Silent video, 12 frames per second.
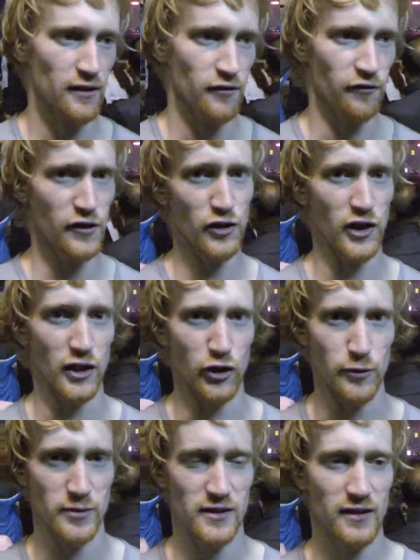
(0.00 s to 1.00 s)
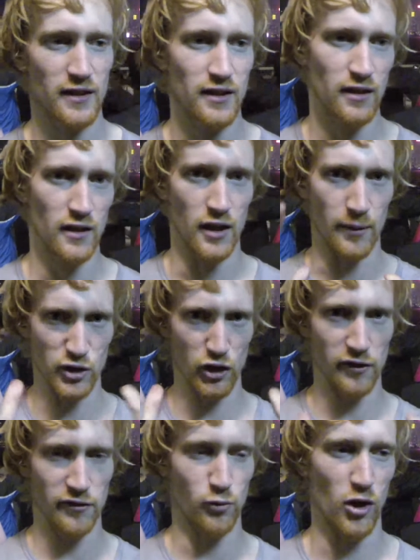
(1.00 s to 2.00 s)
fear thought loops.
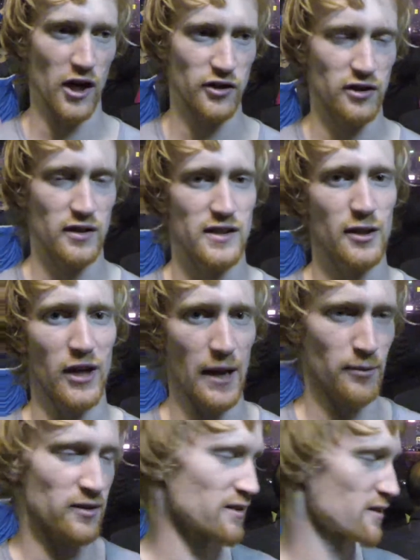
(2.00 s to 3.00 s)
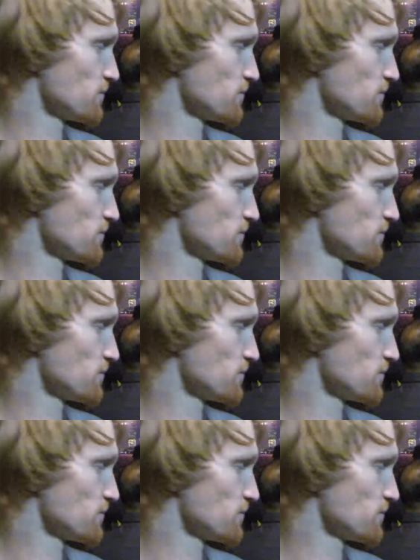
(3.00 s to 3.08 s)
Observe, watch, see what happens.